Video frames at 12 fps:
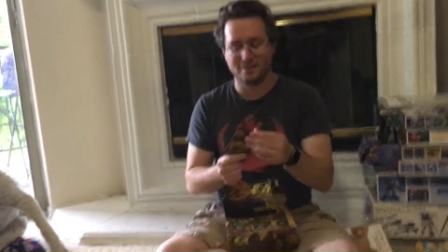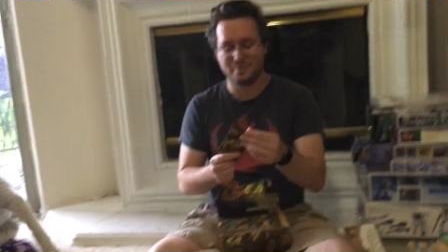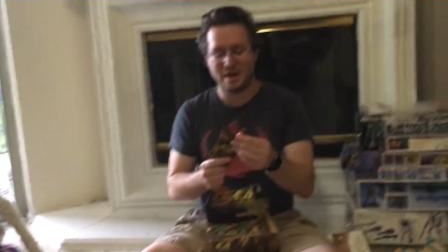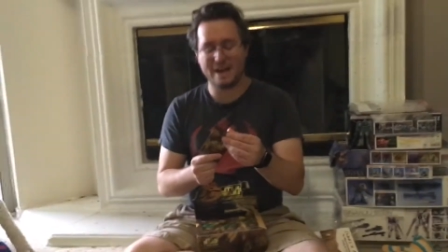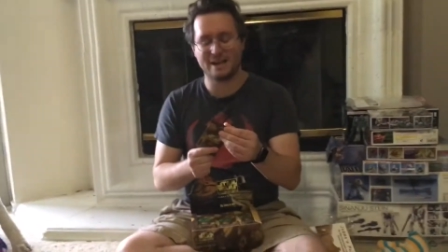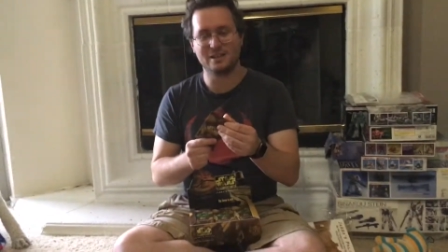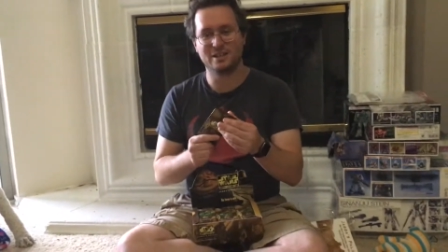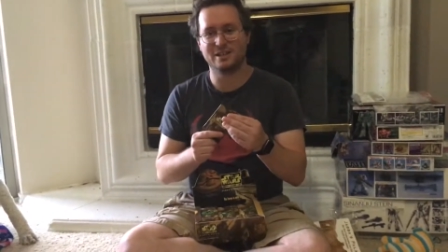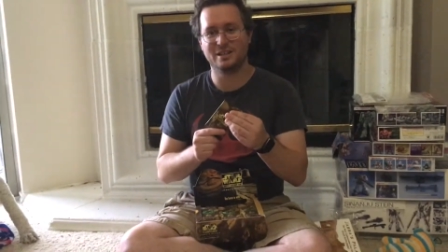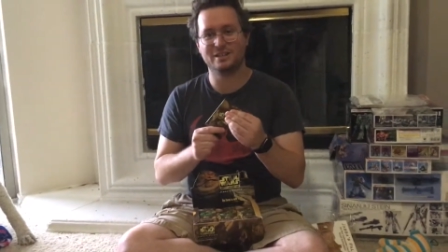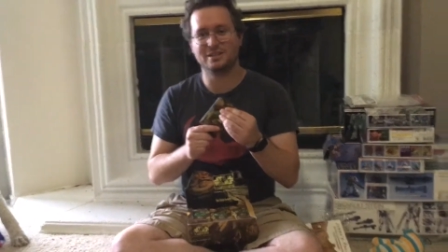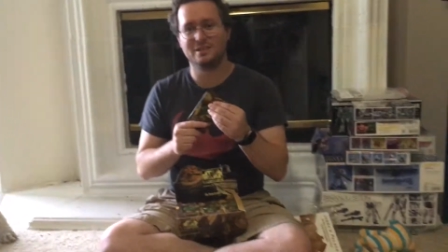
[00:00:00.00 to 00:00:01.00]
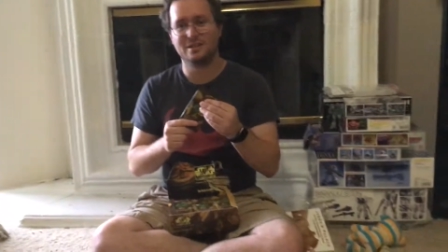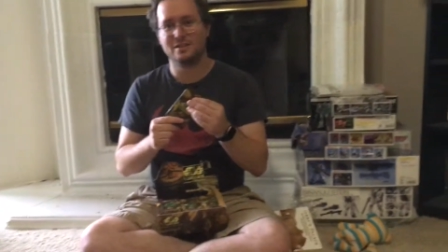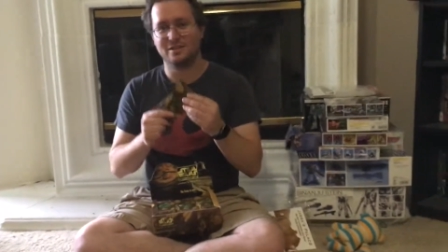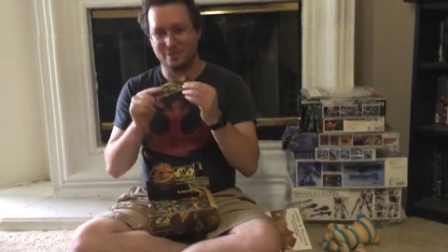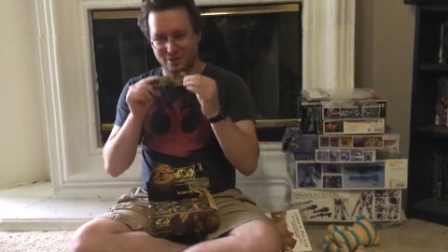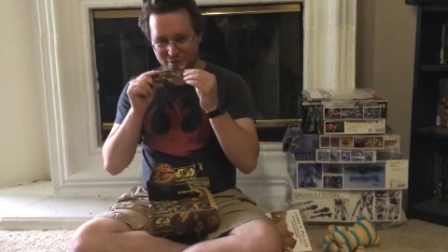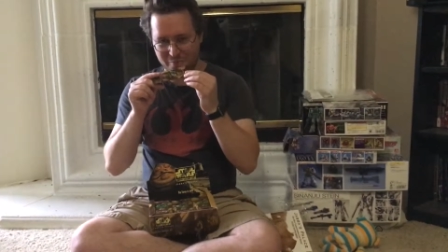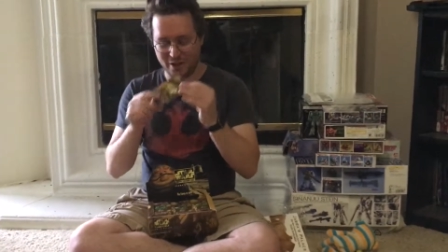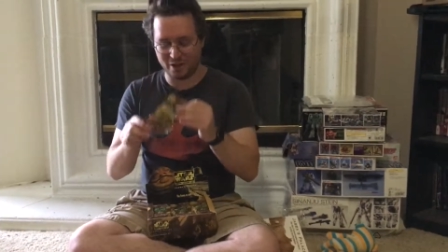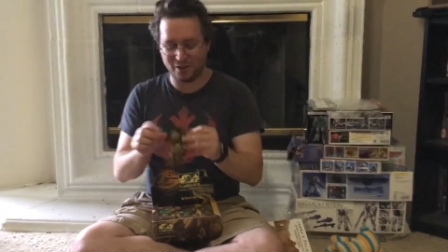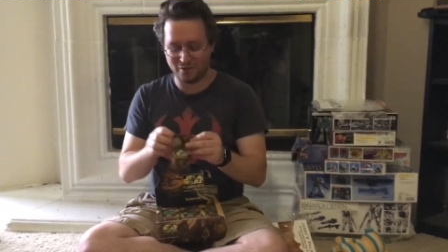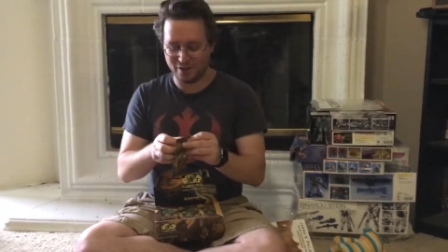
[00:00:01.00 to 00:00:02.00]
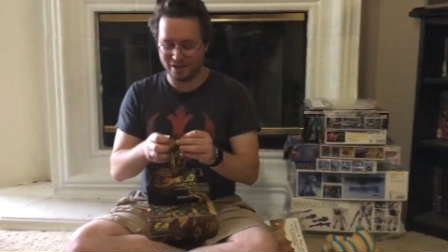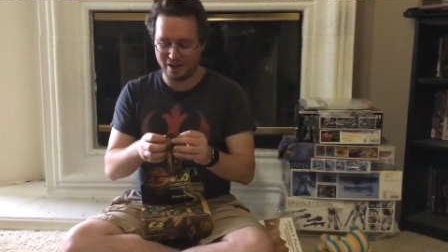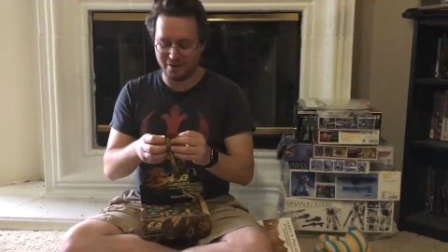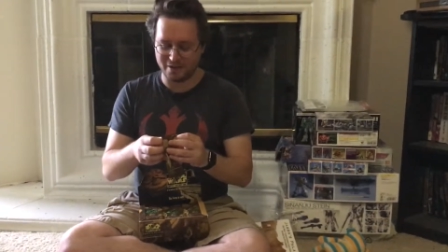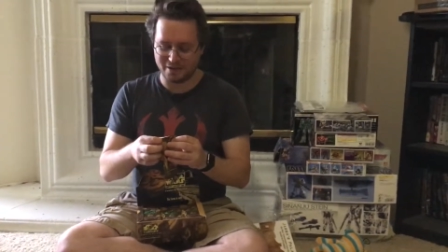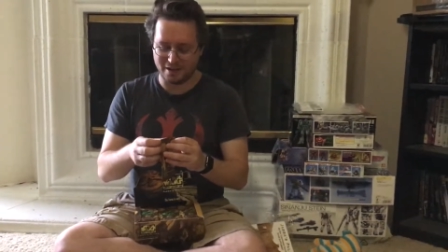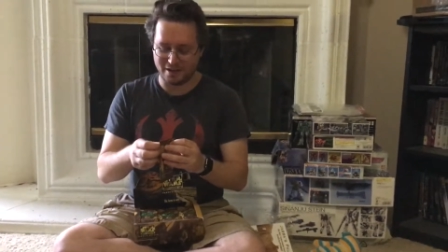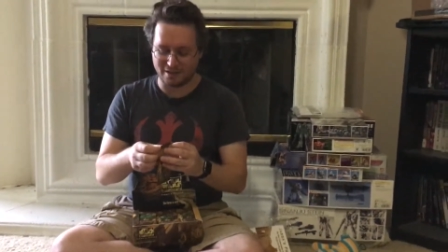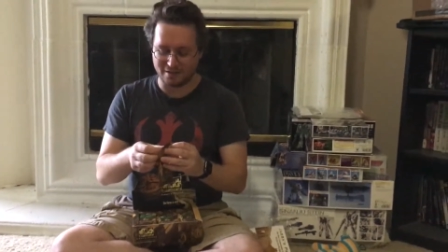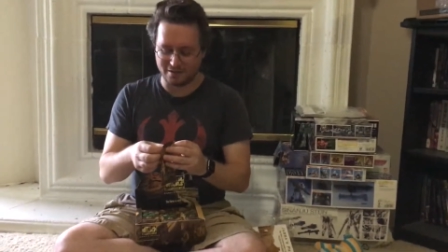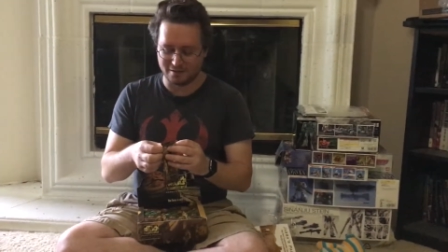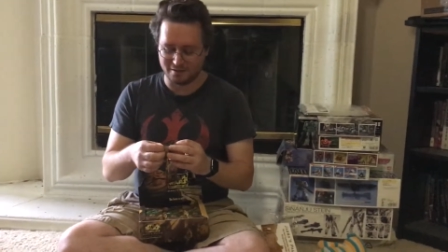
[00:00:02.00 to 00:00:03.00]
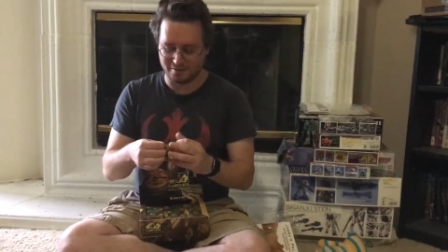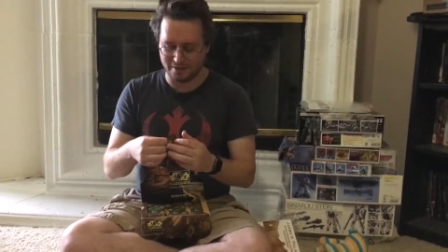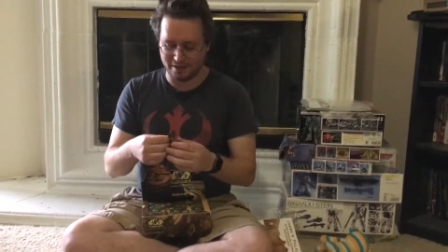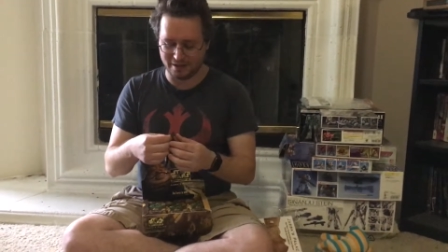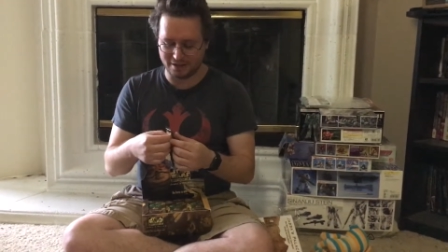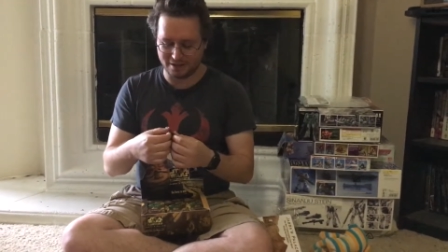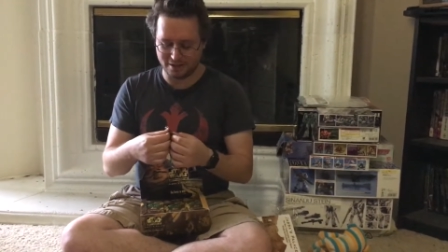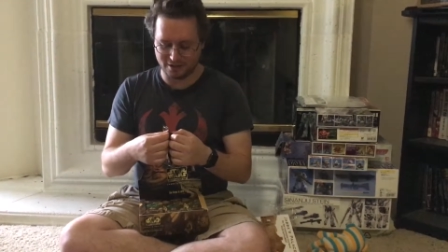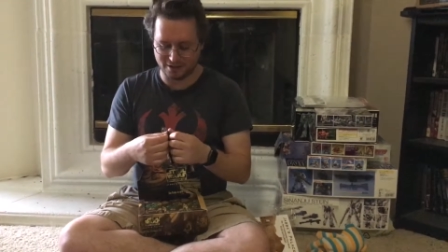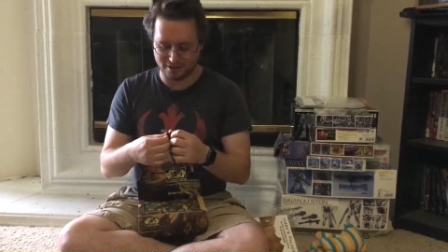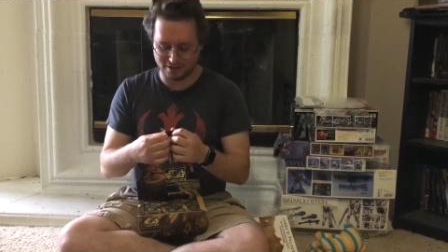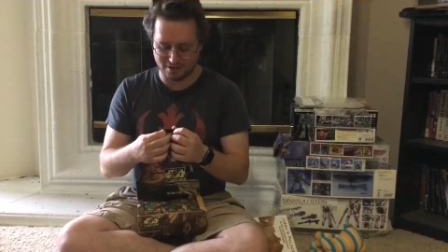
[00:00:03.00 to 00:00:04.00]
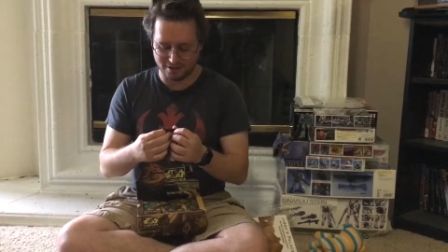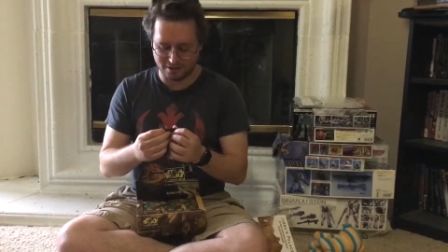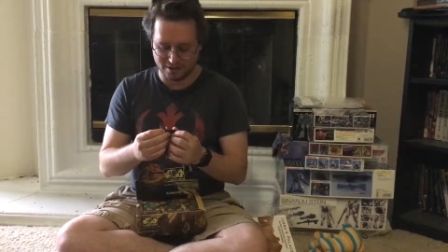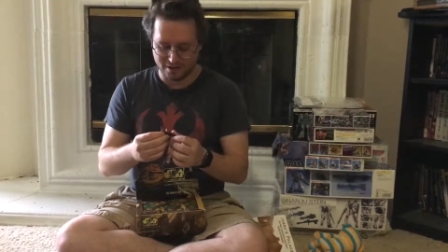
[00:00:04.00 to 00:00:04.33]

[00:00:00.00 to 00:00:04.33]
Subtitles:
Packaging, the smell of it and everything. I mean, it's just